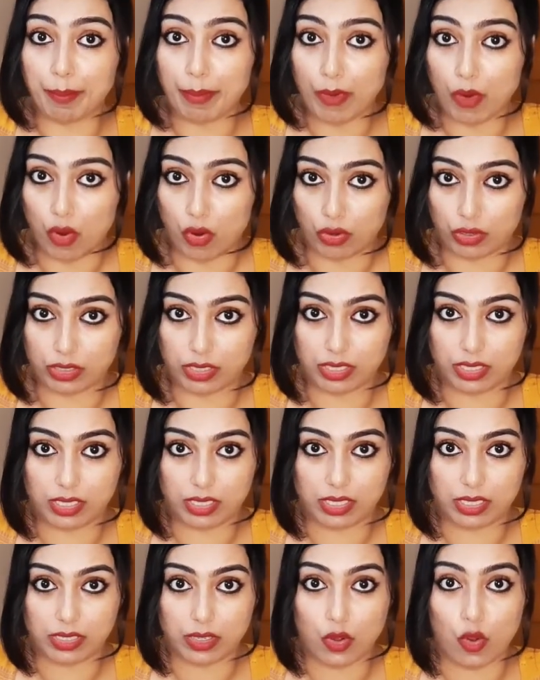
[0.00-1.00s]

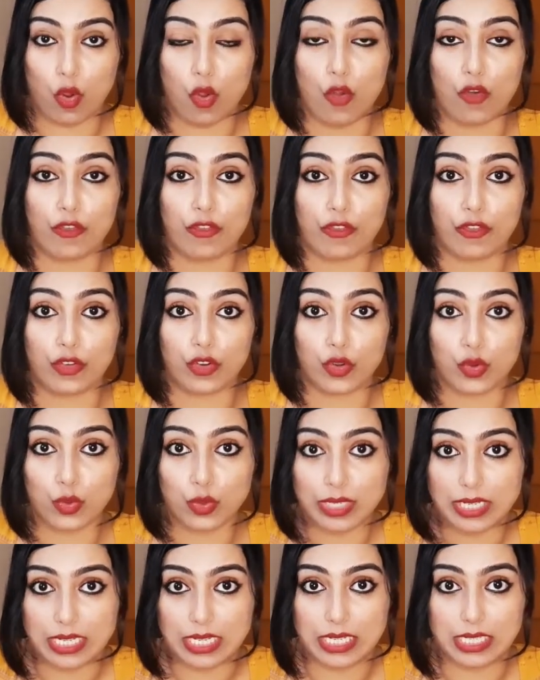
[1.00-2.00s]
box of
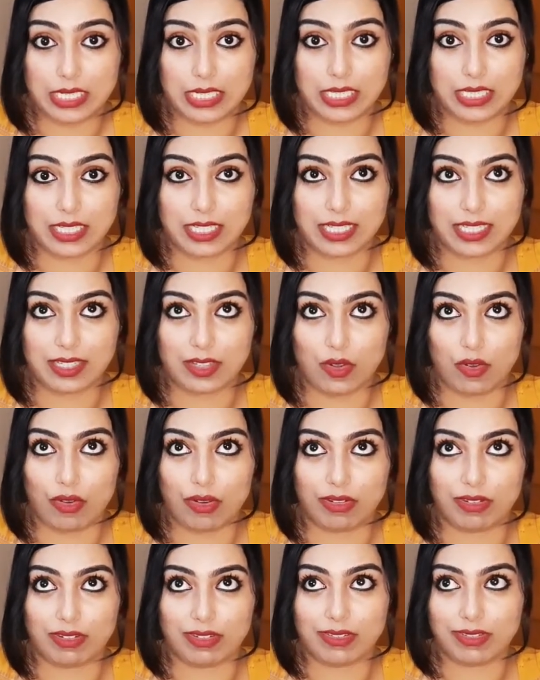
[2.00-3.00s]
goodies
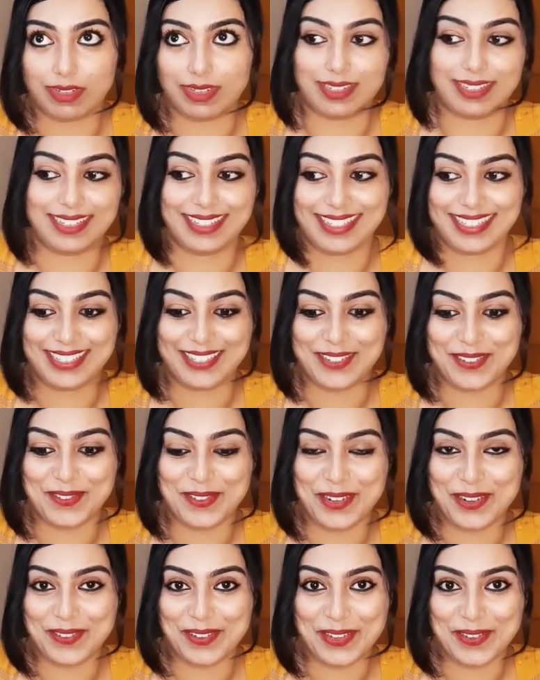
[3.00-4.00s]
or goodness or
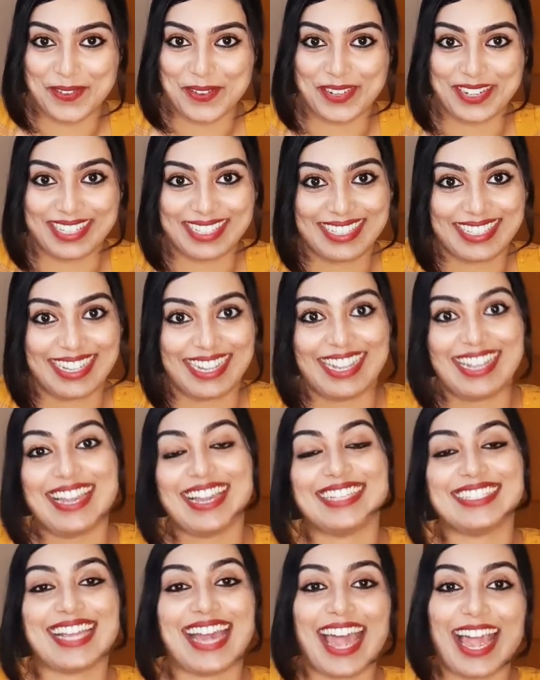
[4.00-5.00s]
whatever you want to say
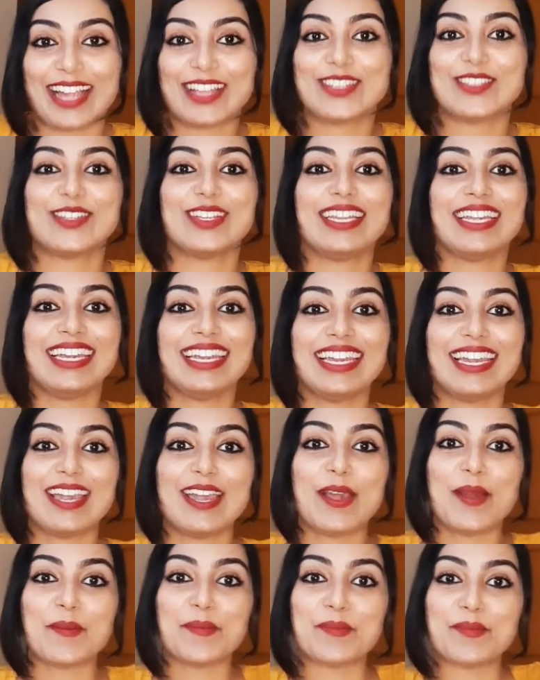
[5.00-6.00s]
has actually
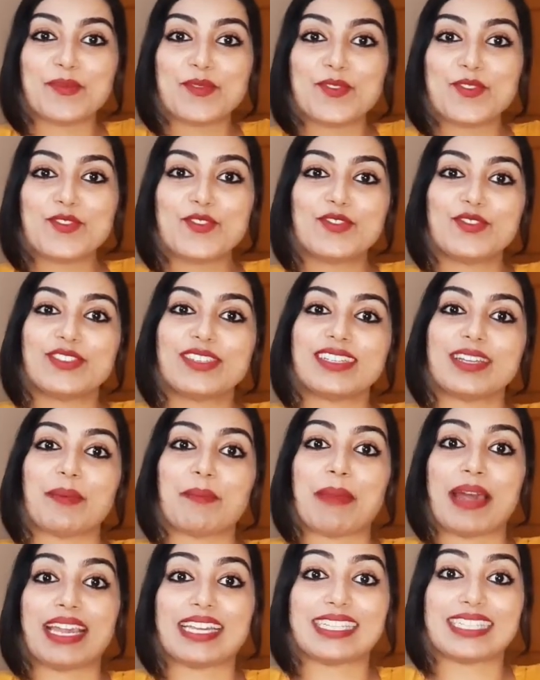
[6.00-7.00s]
moved
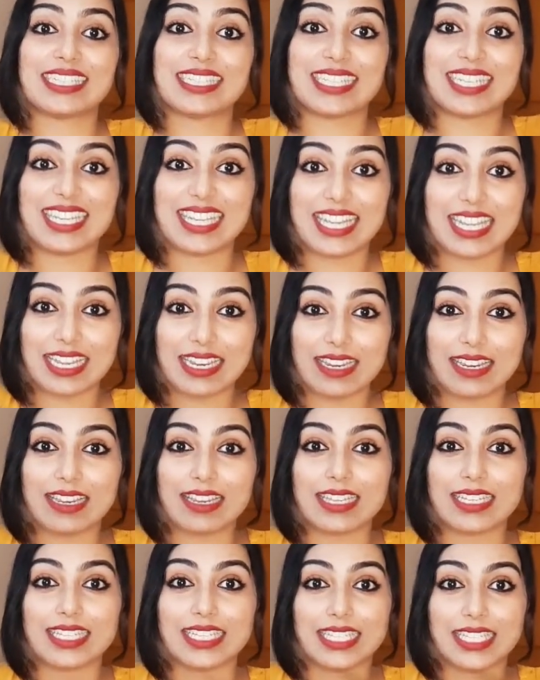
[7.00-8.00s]
my
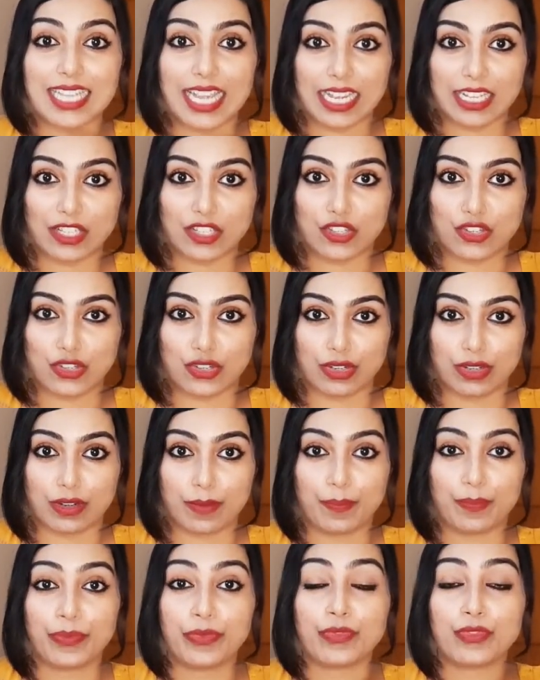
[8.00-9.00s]
skin texture
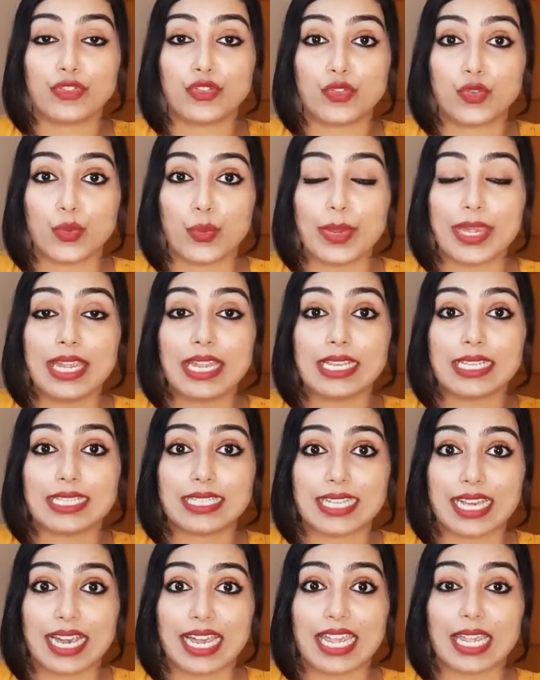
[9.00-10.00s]
3
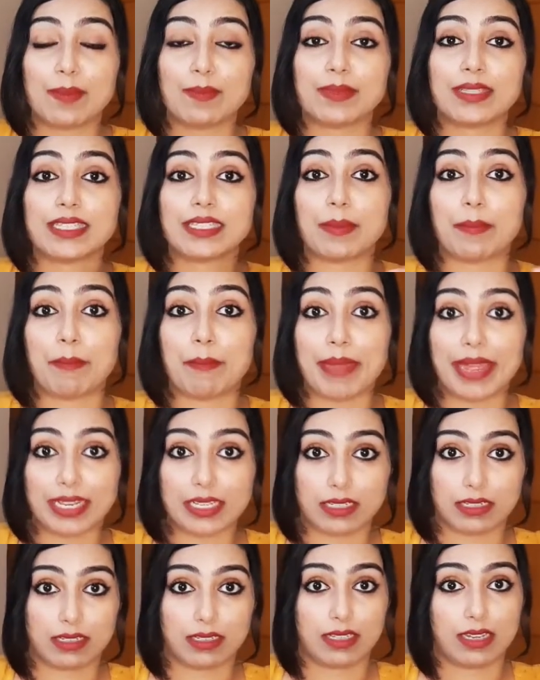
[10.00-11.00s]
times
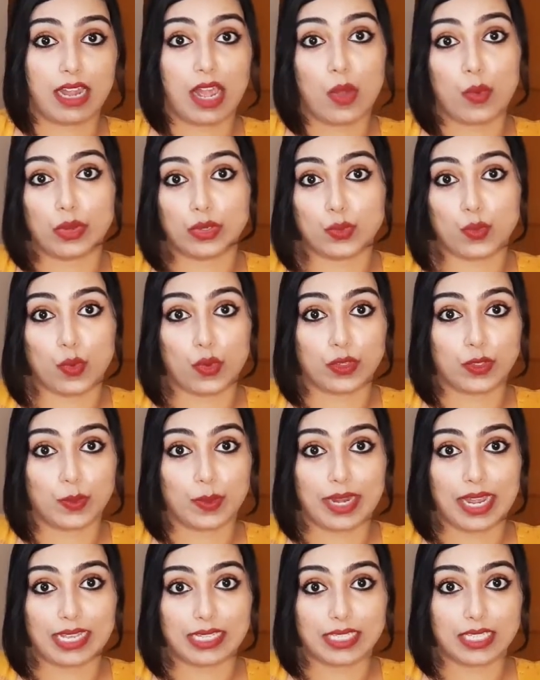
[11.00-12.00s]
better than how it was
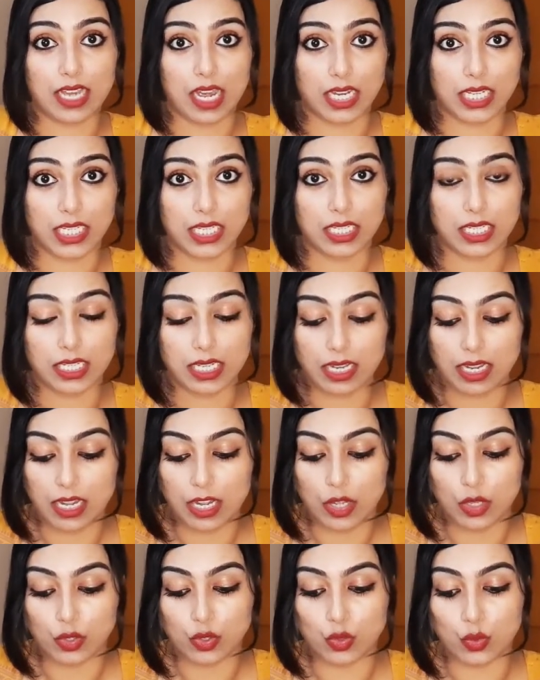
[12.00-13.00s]
when I started.
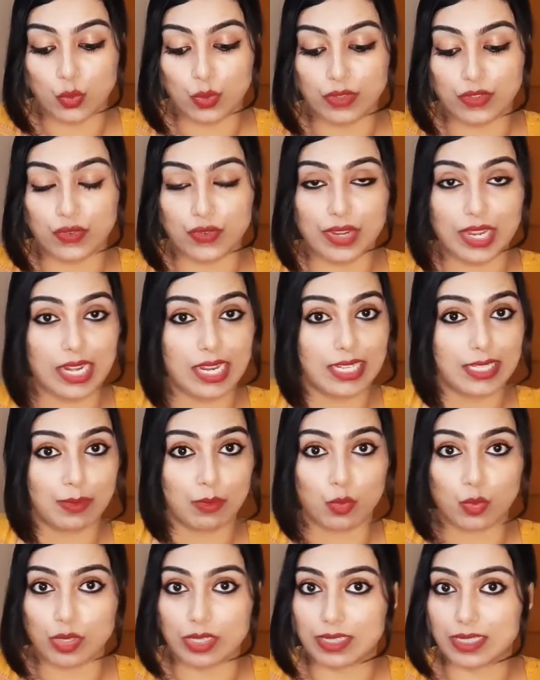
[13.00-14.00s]
So it's really
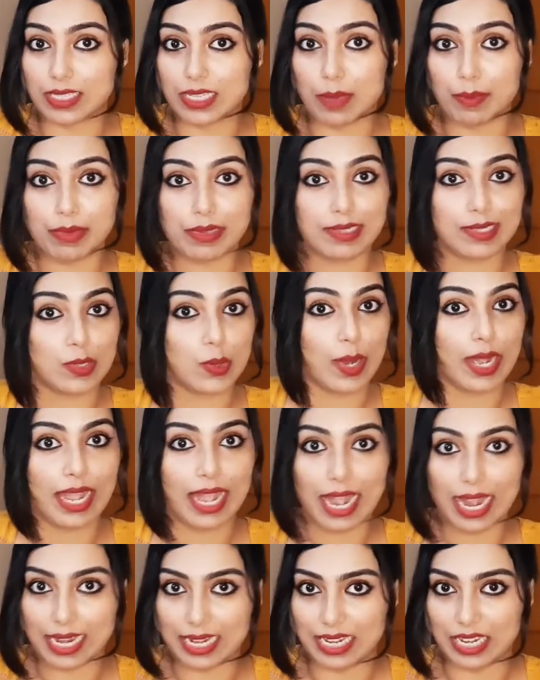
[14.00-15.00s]
smooth and supple, so I
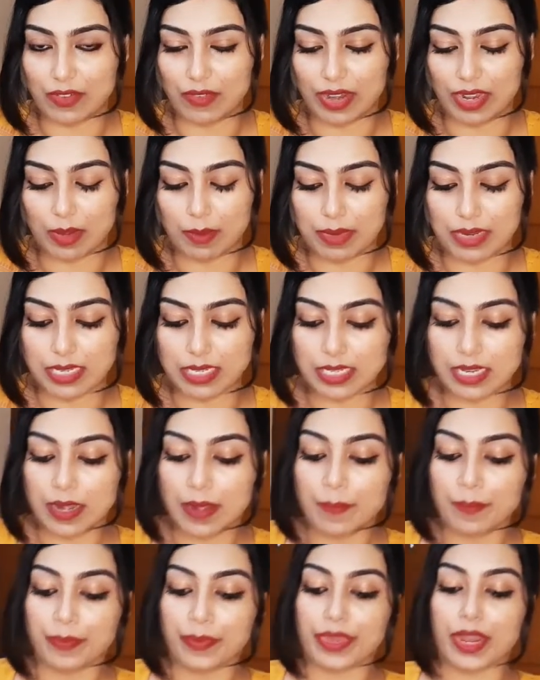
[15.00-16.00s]
highly recommend.
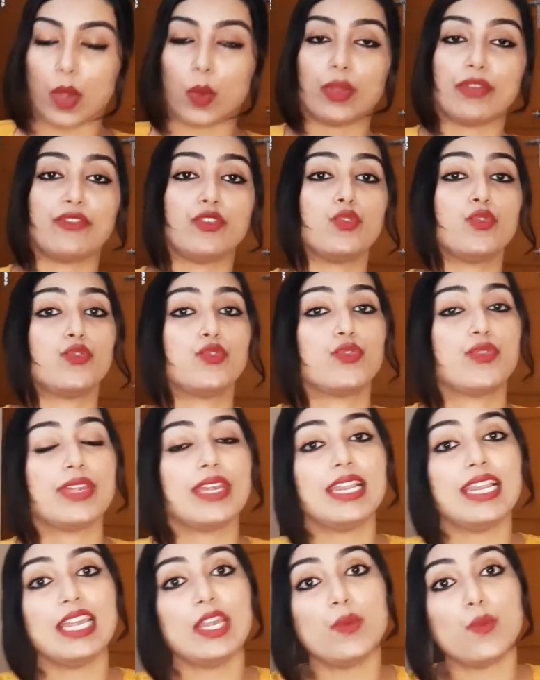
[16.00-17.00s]
Now, if you
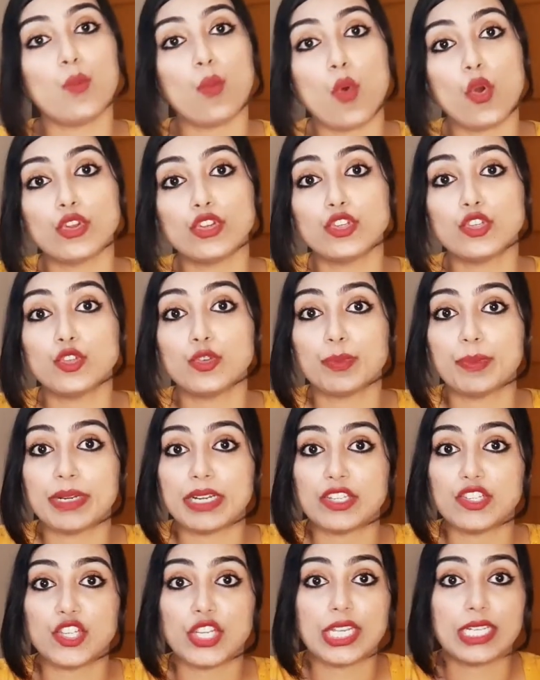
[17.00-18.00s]
really want to
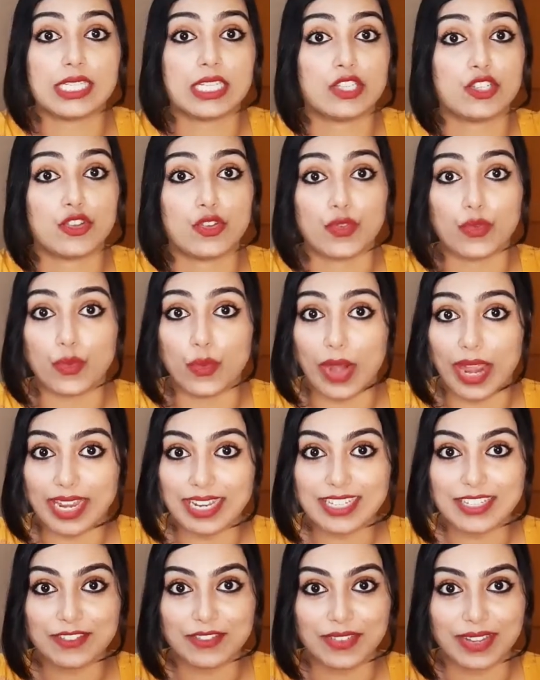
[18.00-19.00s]
purchase it
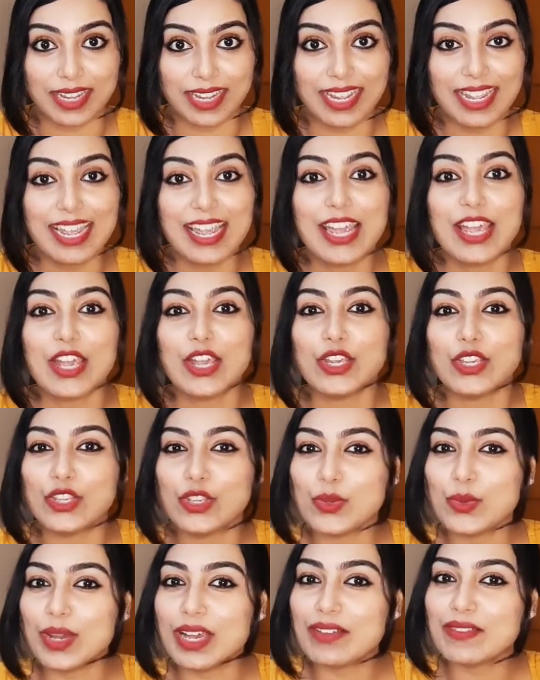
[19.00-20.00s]
right away,
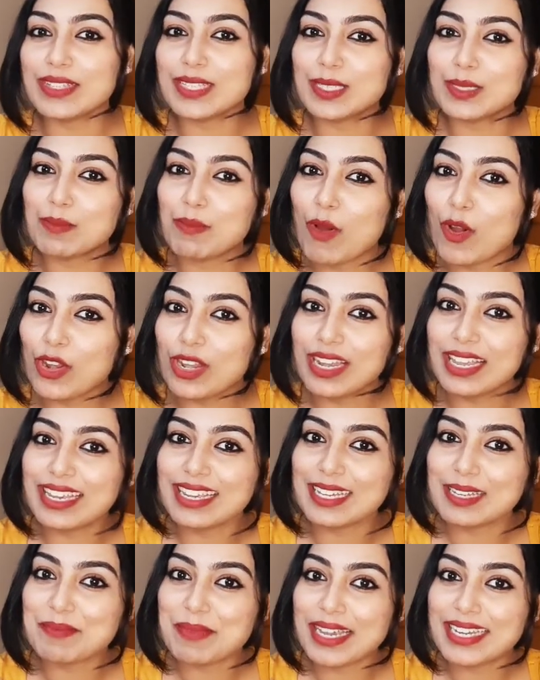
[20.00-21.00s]
you have a small
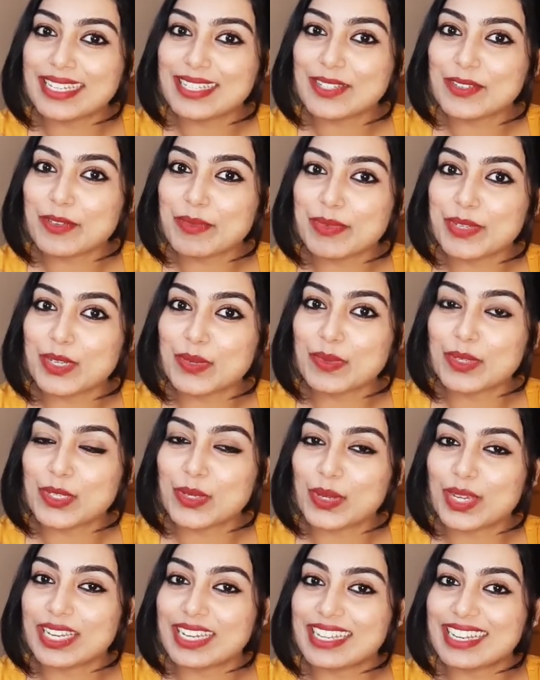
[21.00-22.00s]
link in my description which you
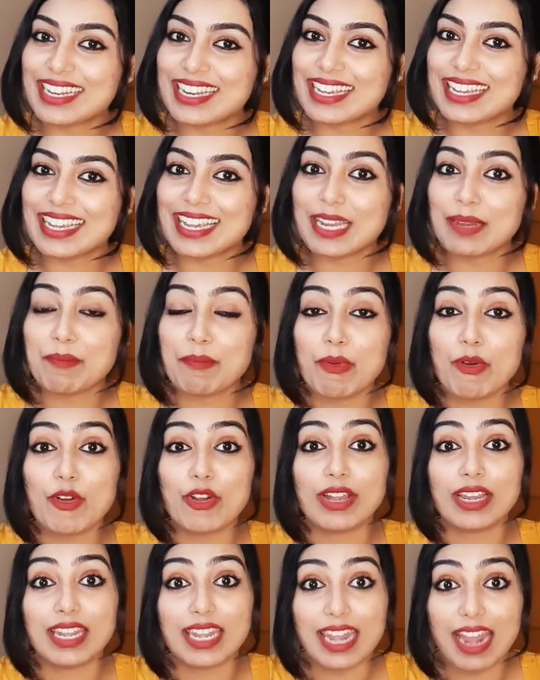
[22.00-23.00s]
can click and
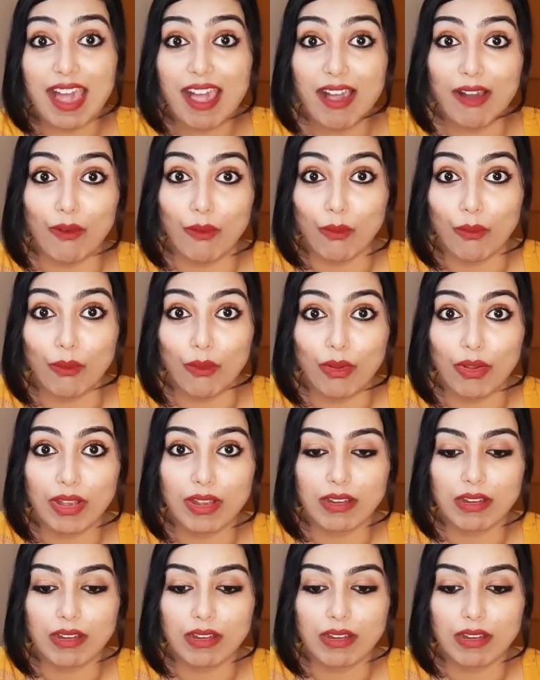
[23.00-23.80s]
book now.